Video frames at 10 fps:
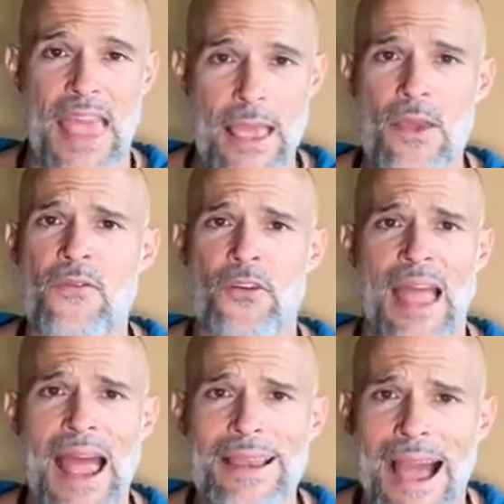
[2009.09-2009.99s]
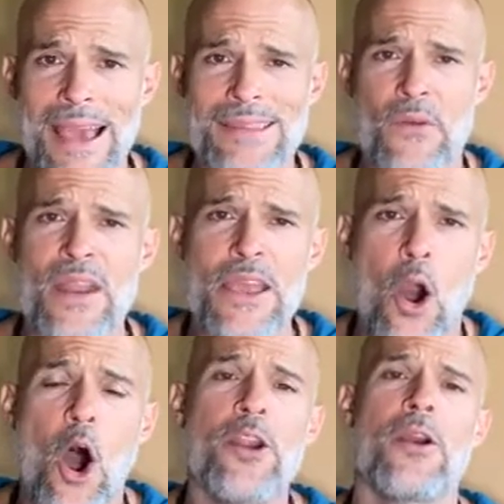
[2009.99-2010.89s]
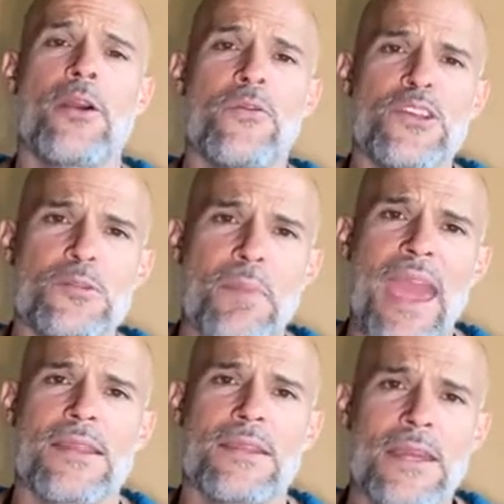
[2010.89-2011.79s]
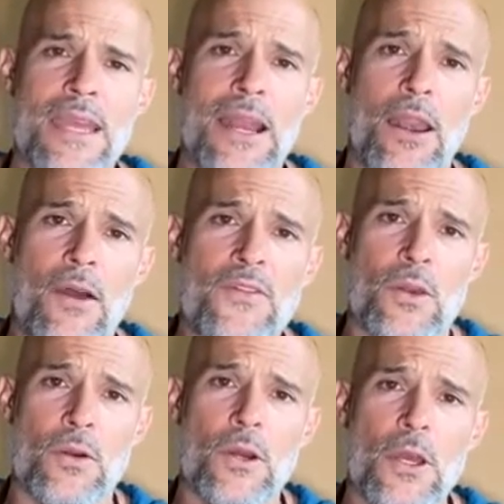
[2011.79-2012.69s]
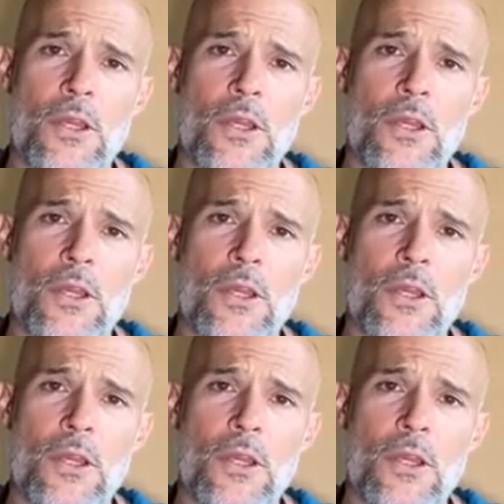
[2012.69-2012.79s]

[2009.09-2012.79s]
Thank you for that, guys. I really honor, respect, and love you.